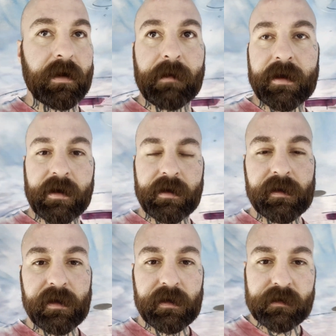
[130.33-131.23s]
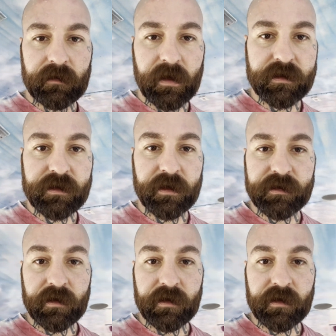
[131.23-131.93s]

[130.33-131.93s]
I'm not gonna need the heat till next year.